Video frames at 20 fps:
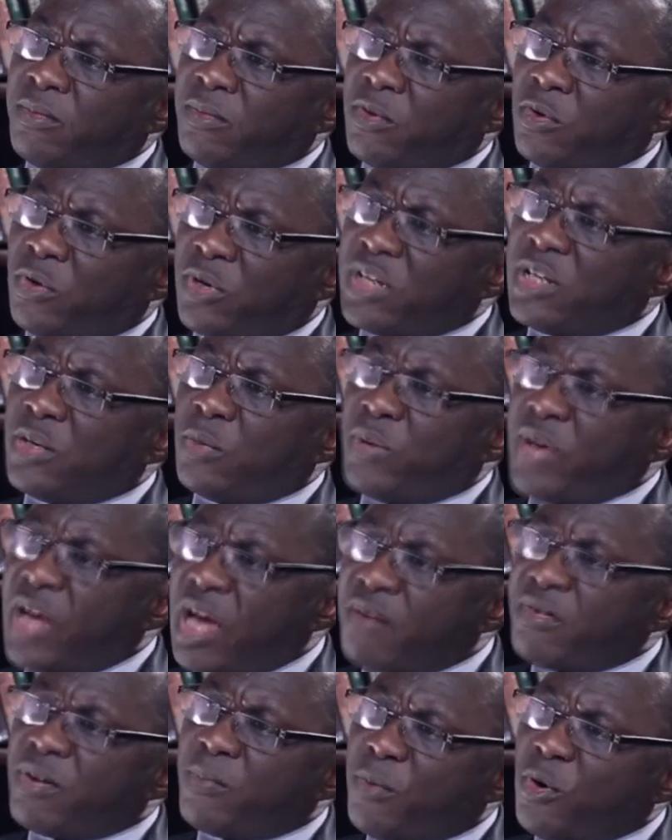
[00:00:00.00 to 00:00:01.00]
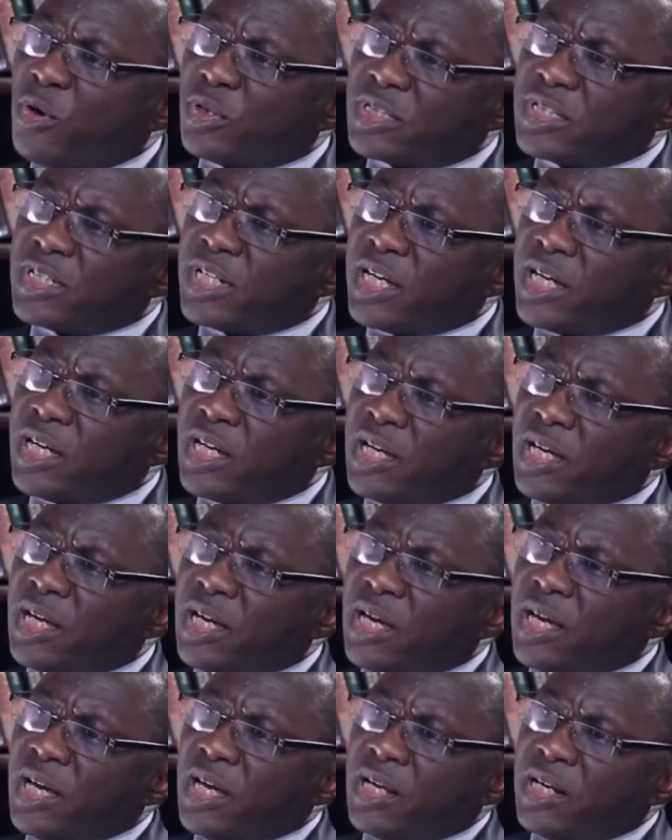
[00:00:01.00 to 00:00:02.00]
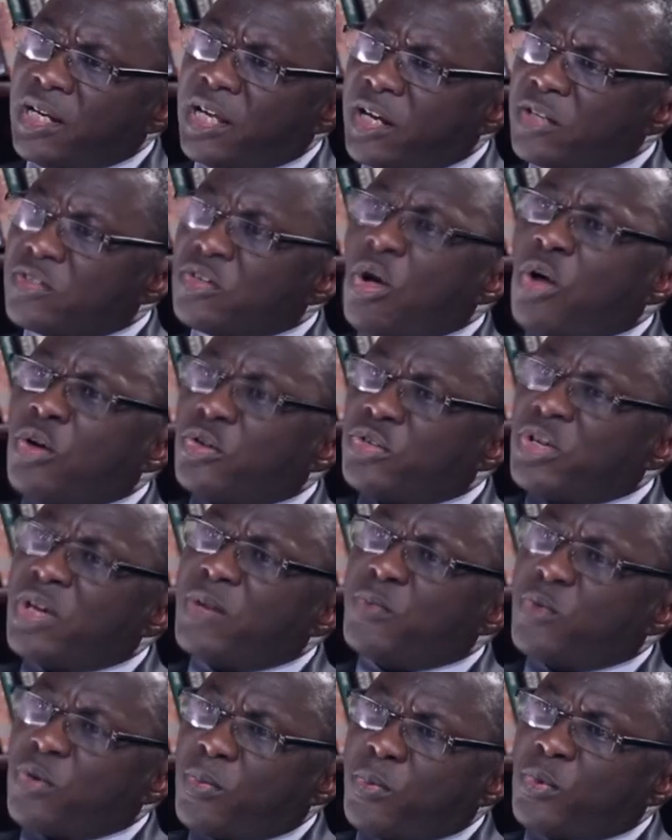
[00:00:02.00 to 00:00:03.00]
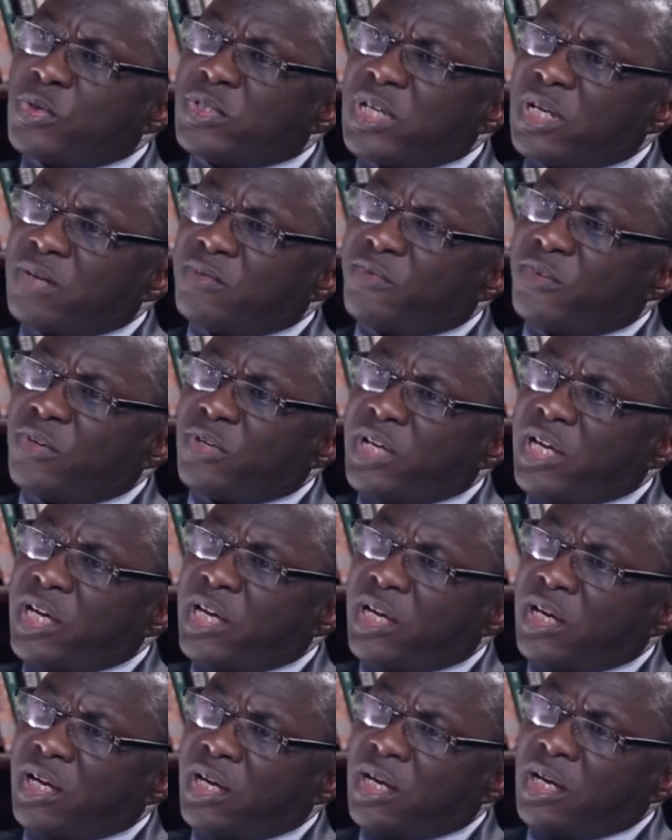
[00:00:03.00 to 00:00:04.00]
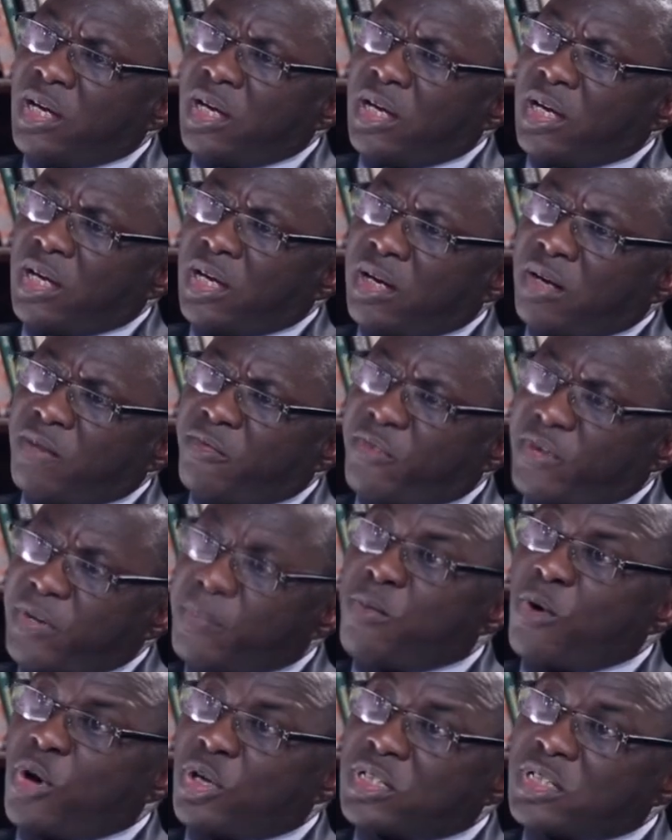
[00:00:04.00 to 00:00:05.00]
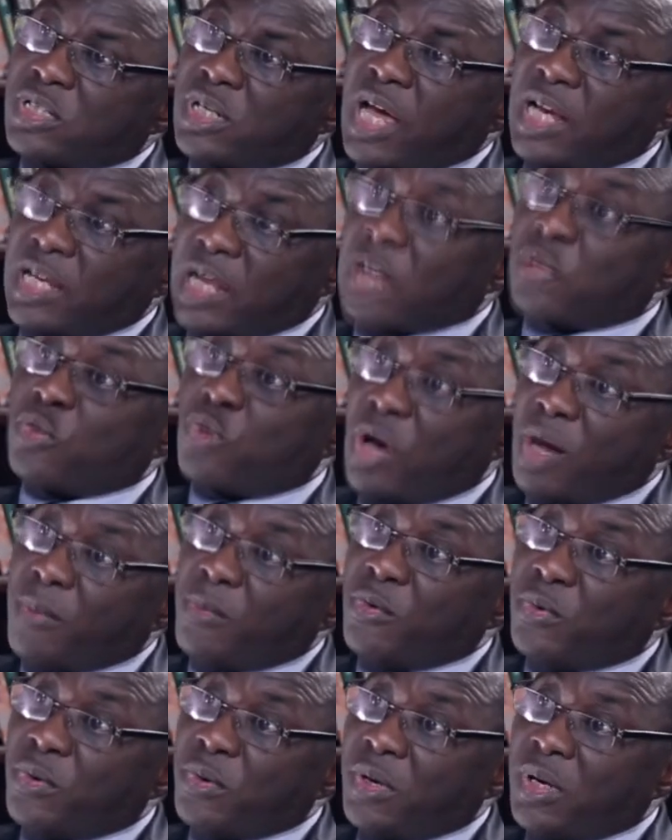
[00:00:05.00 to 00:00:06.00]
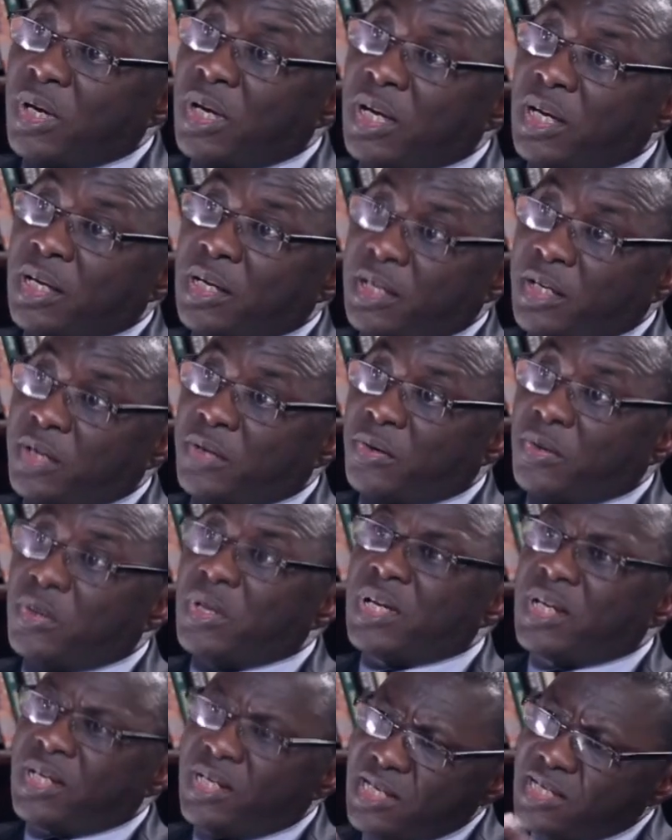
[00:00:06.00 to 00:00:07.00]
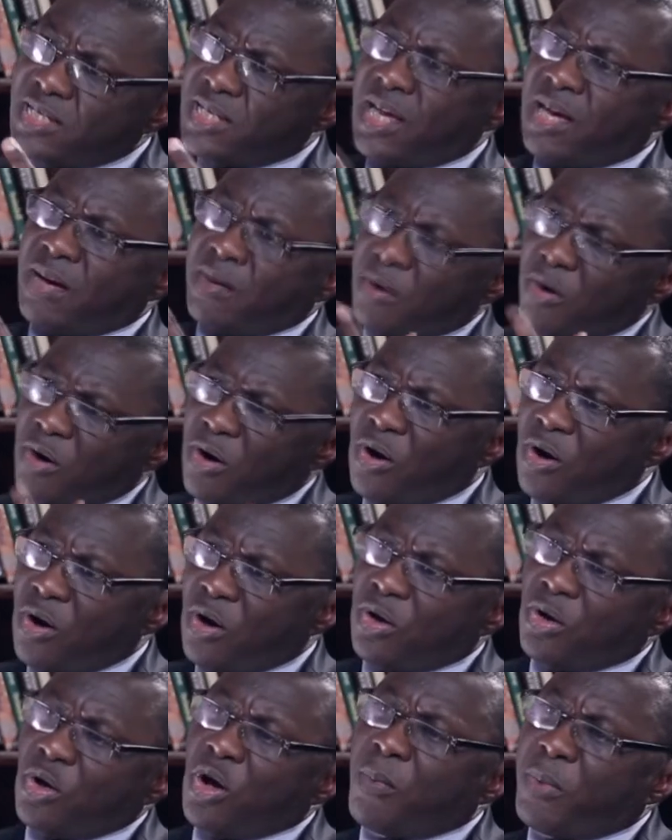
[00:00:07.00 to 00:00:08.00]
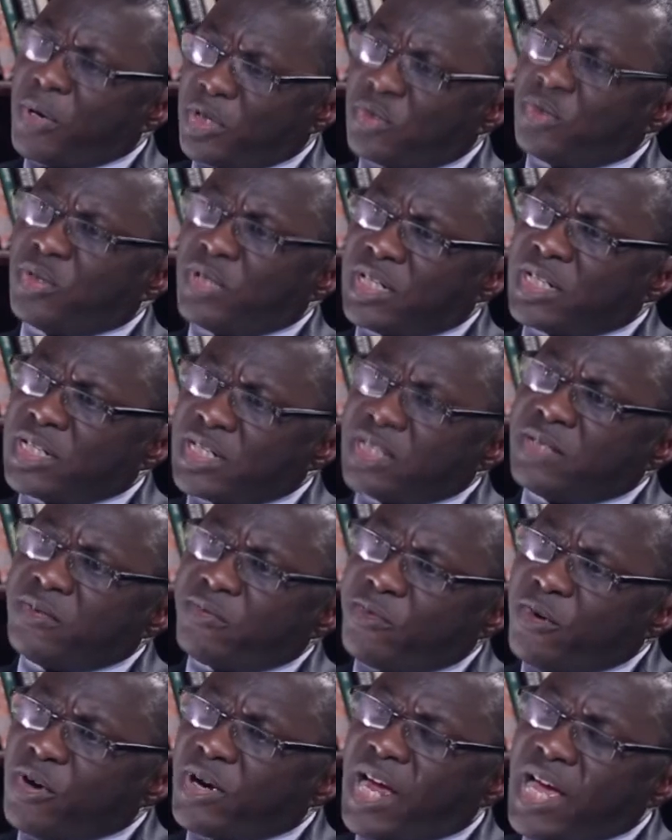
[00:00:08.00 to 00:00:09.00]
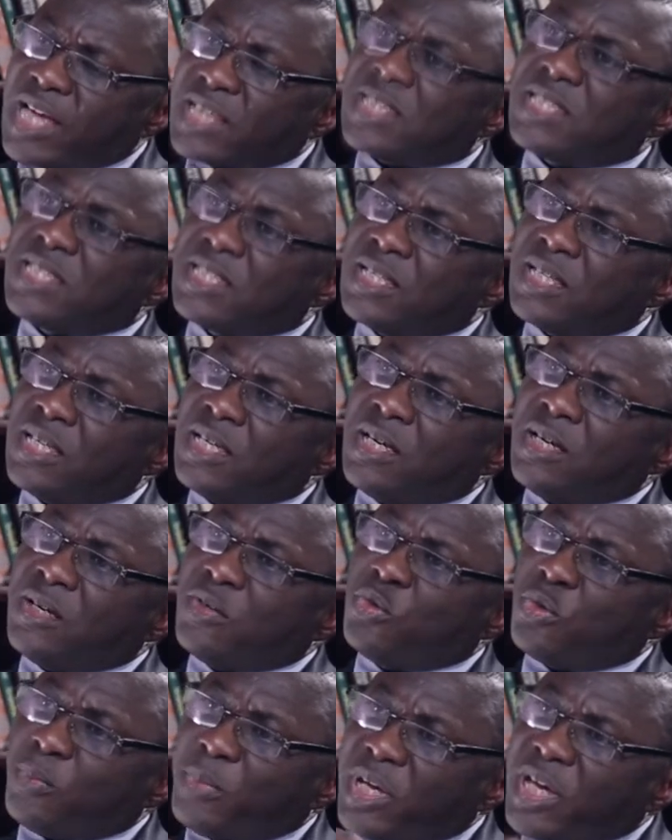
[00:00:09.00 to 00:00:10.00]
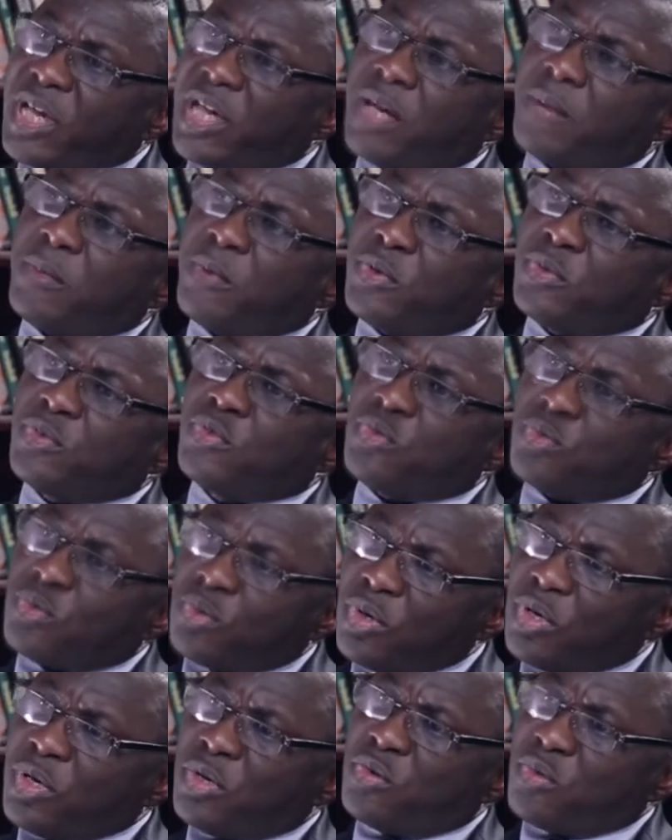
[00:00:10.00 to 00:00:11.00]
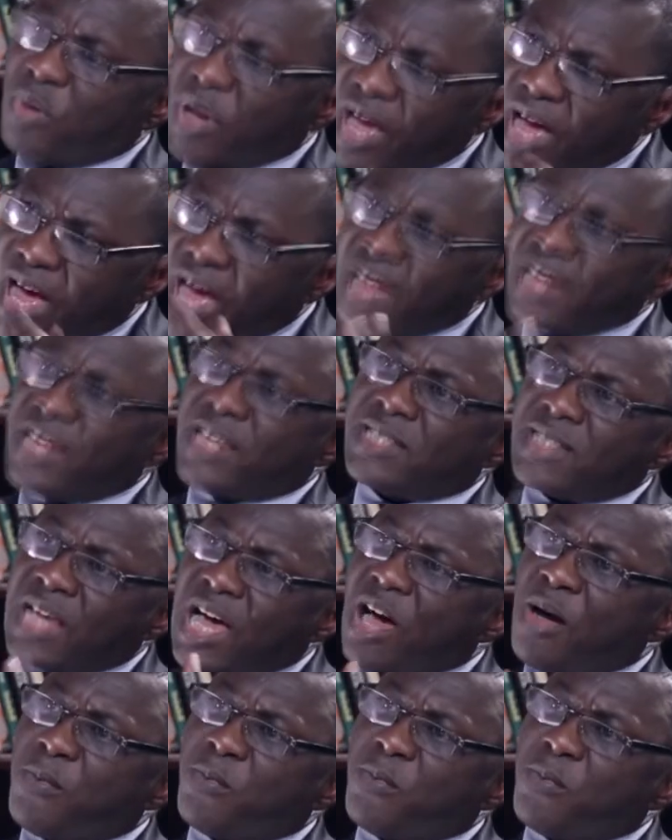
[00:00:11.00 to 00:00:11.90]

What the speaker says: Already we have a port there. There is also a proposal for the free port at Atrabu. These are all opportunities for us to be able to harness our